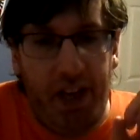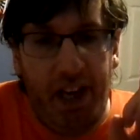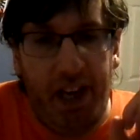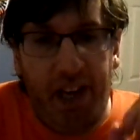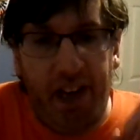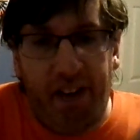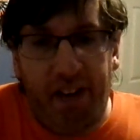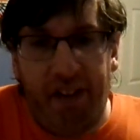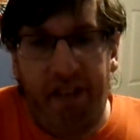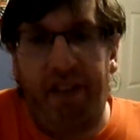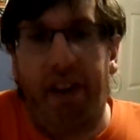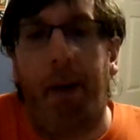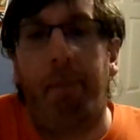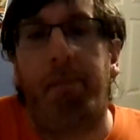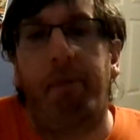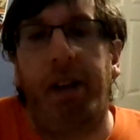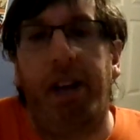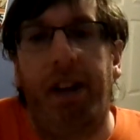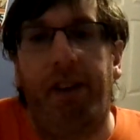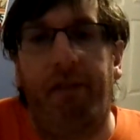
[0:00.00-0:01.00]

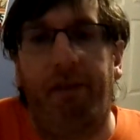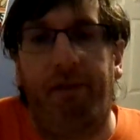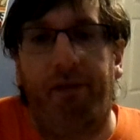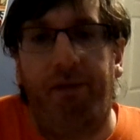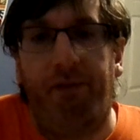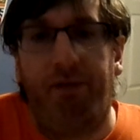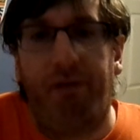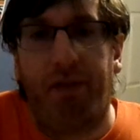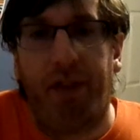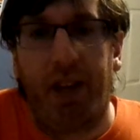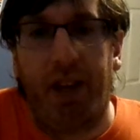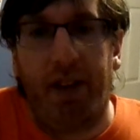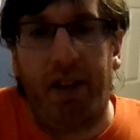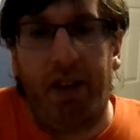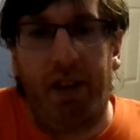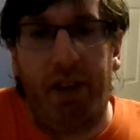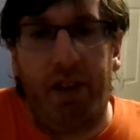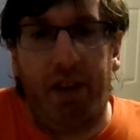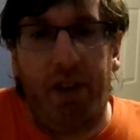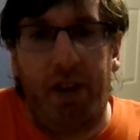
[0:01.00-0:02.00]
accept it
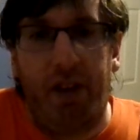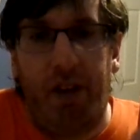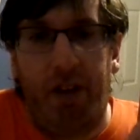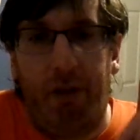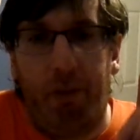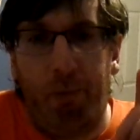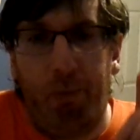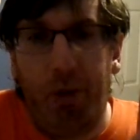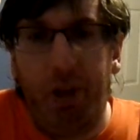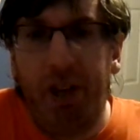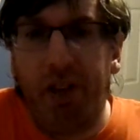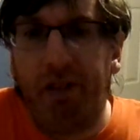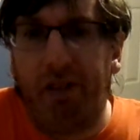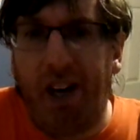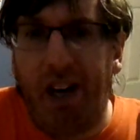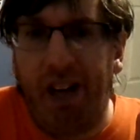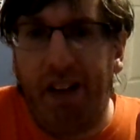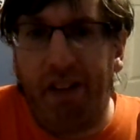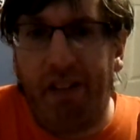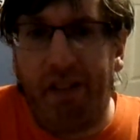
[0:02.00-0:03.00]

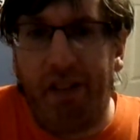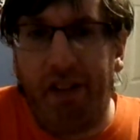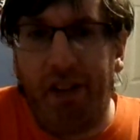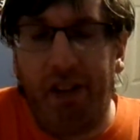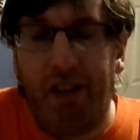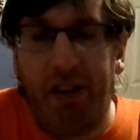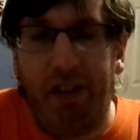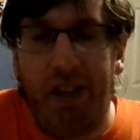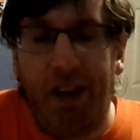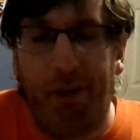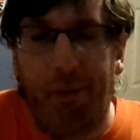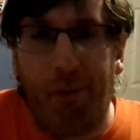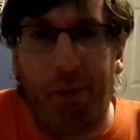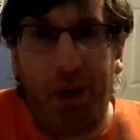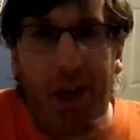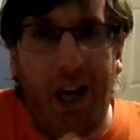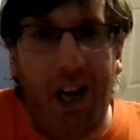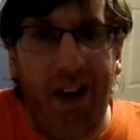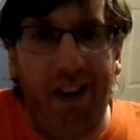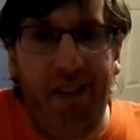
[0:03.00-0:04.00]
realize that
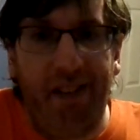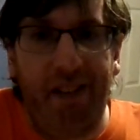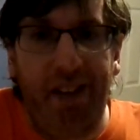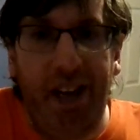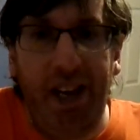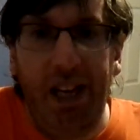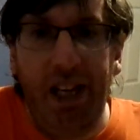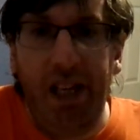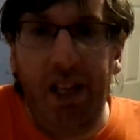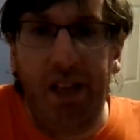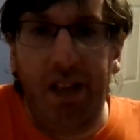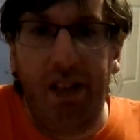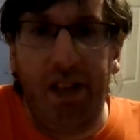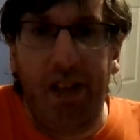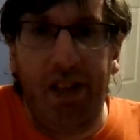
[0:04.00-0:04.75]
what I say